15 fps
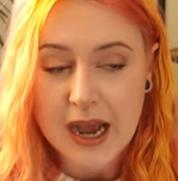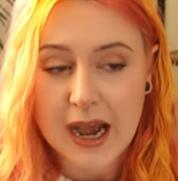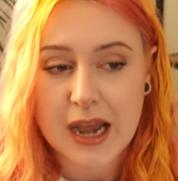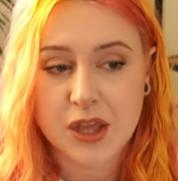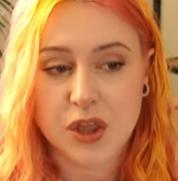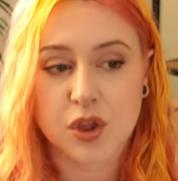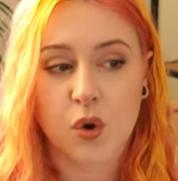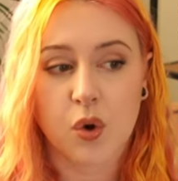I
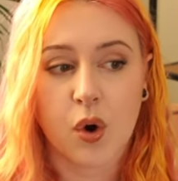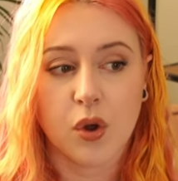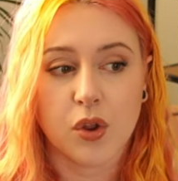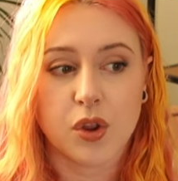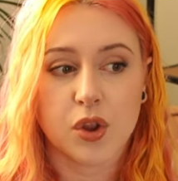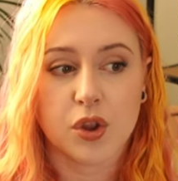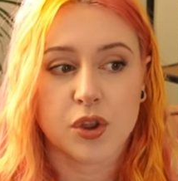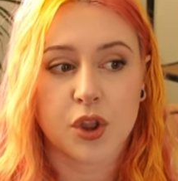
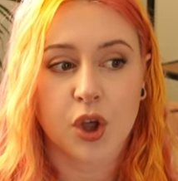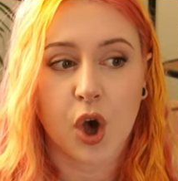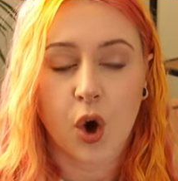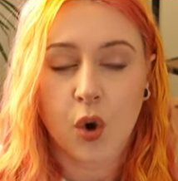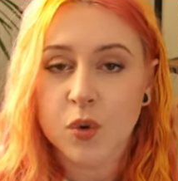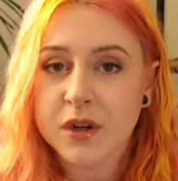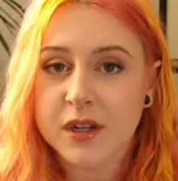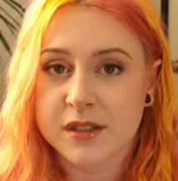thought the
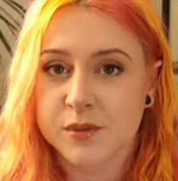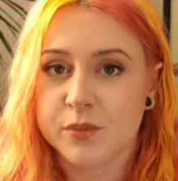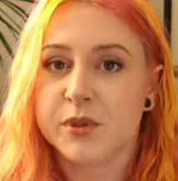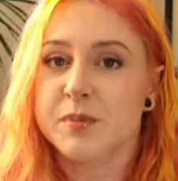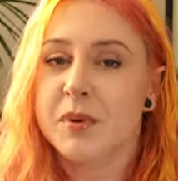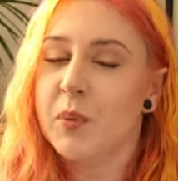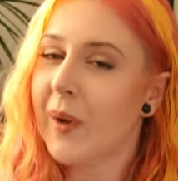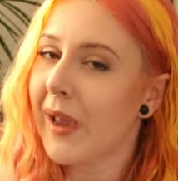owners
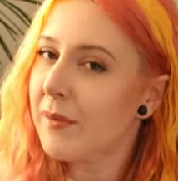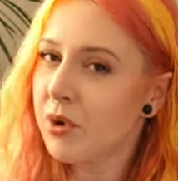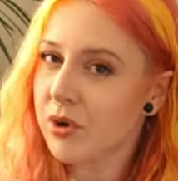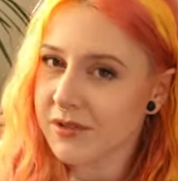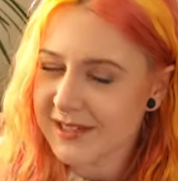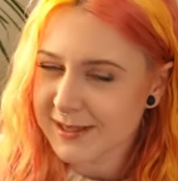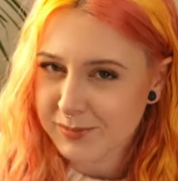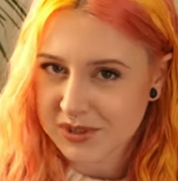would be way more
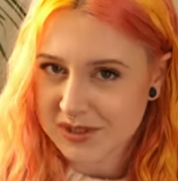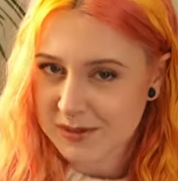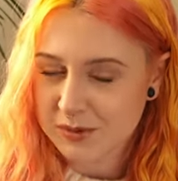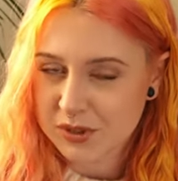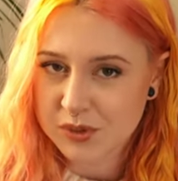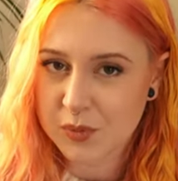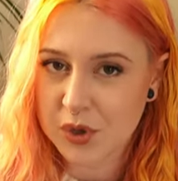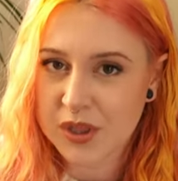
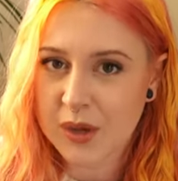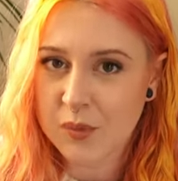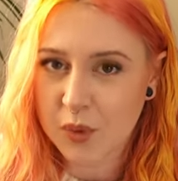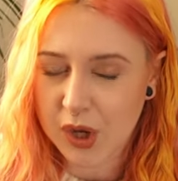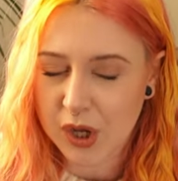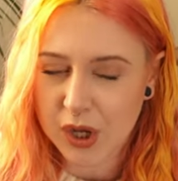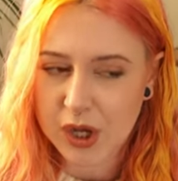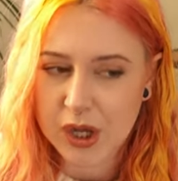responsible than what they
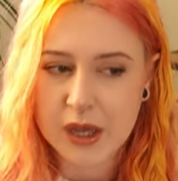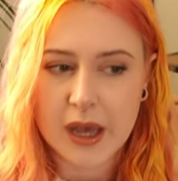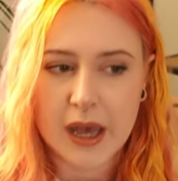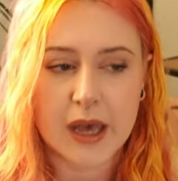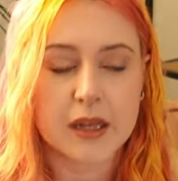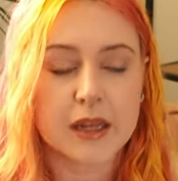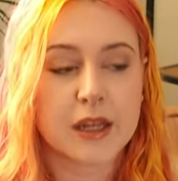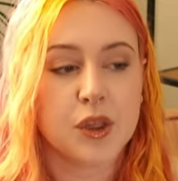were.
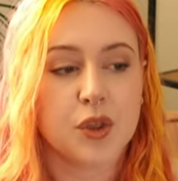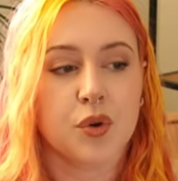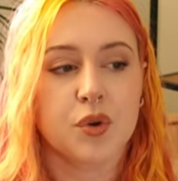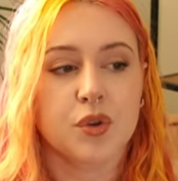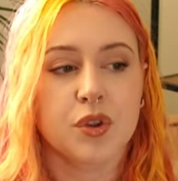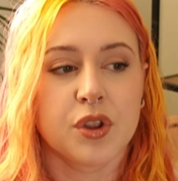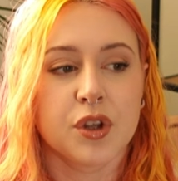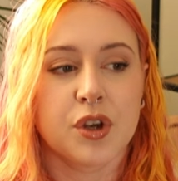And I
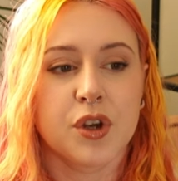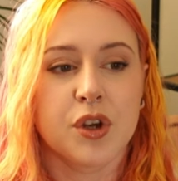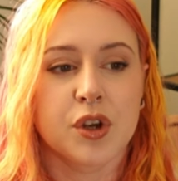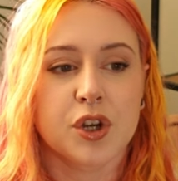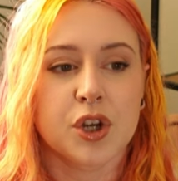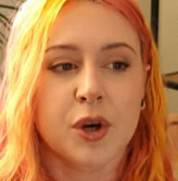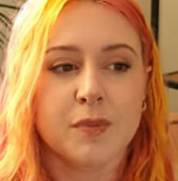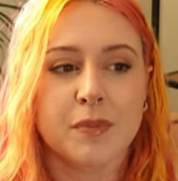thought the
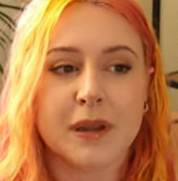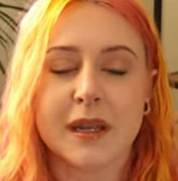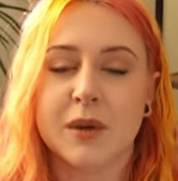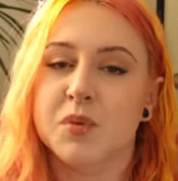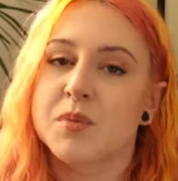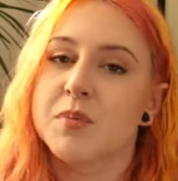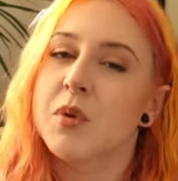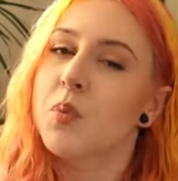company
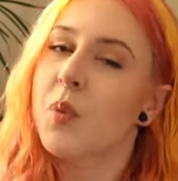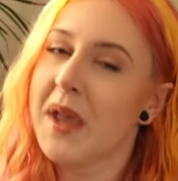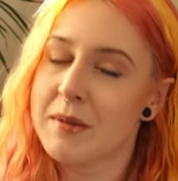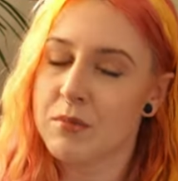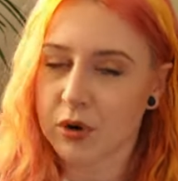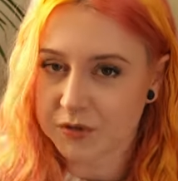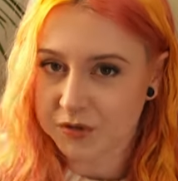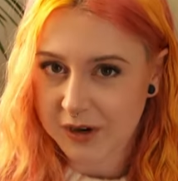would be way
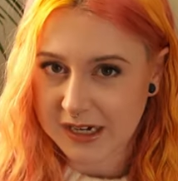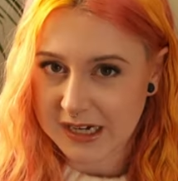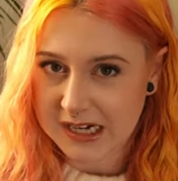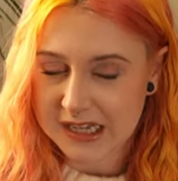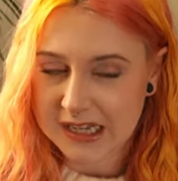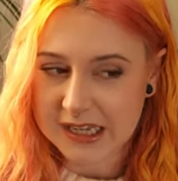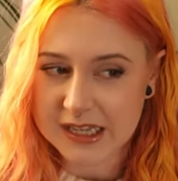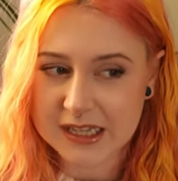more
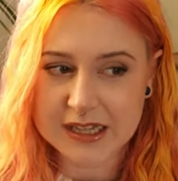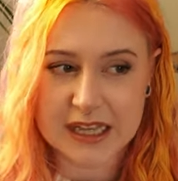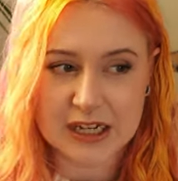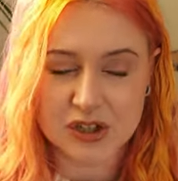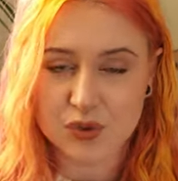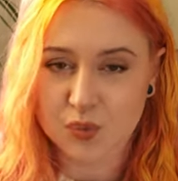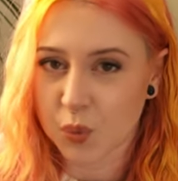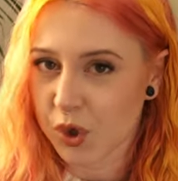friendly, and they
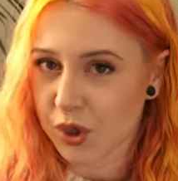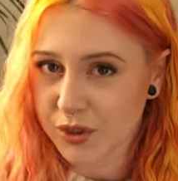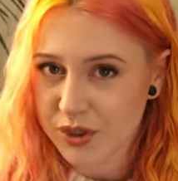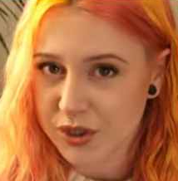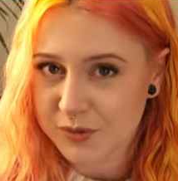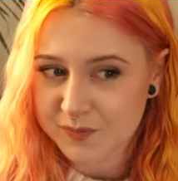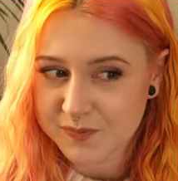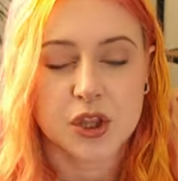just
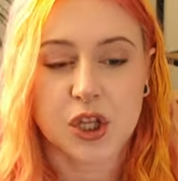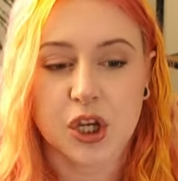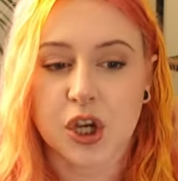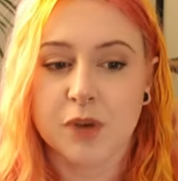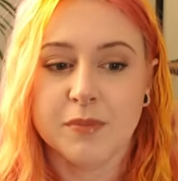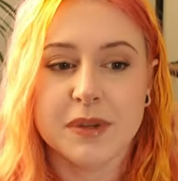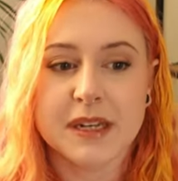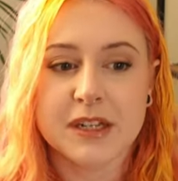weren't. The
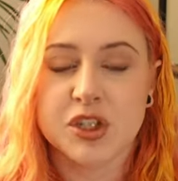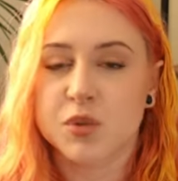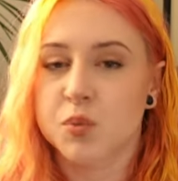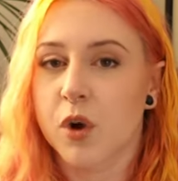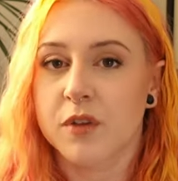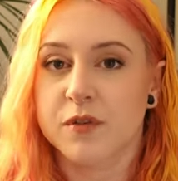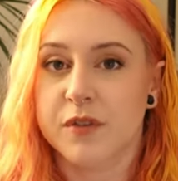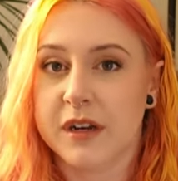company just
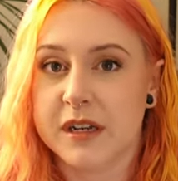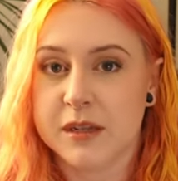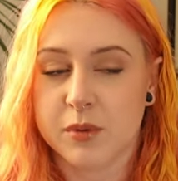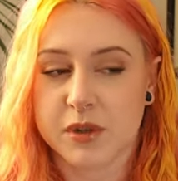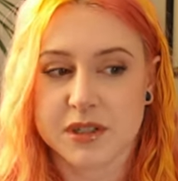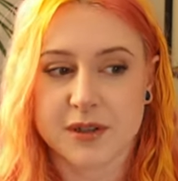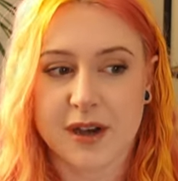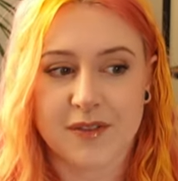weren't friendly
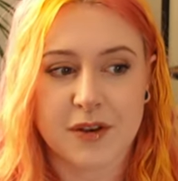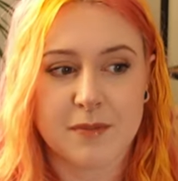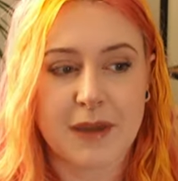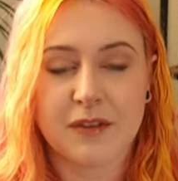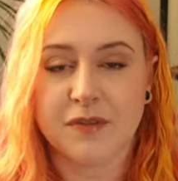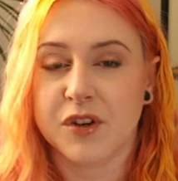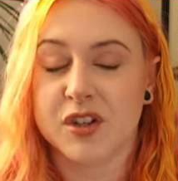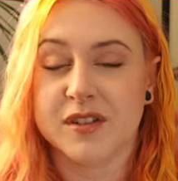whatsoever.
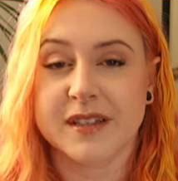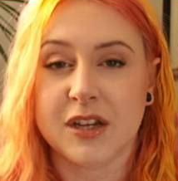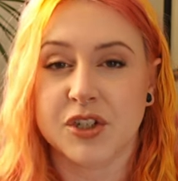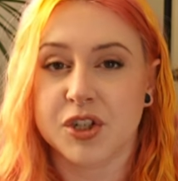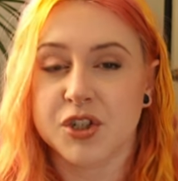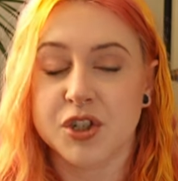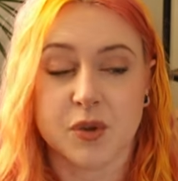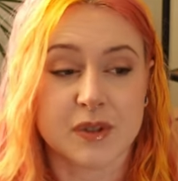My first
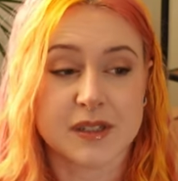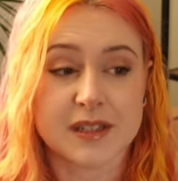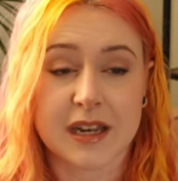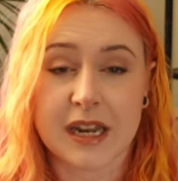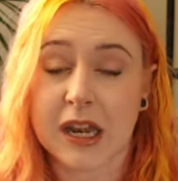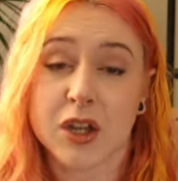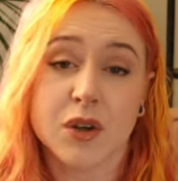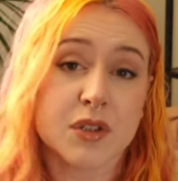session, no one said
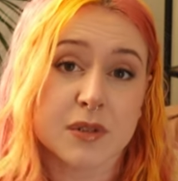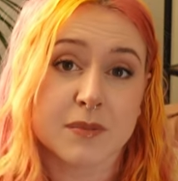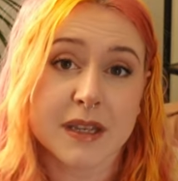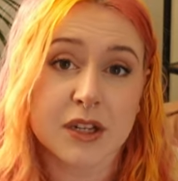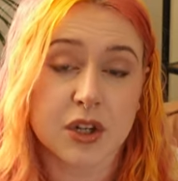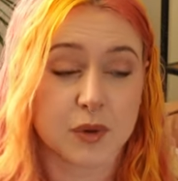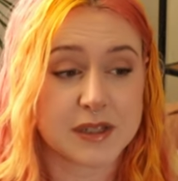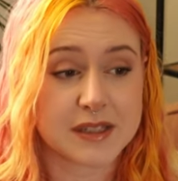hello to
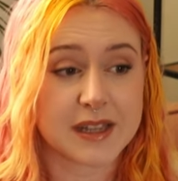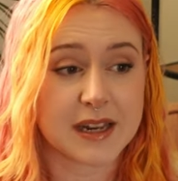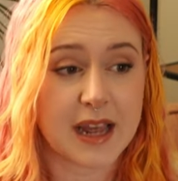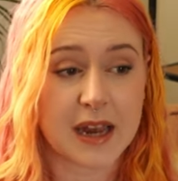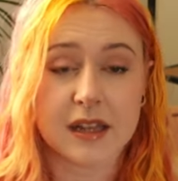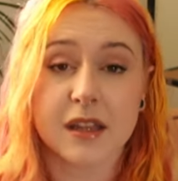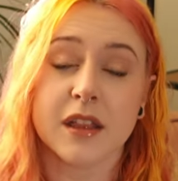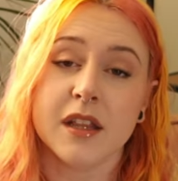me, no one said
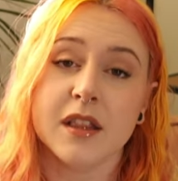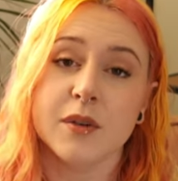anything.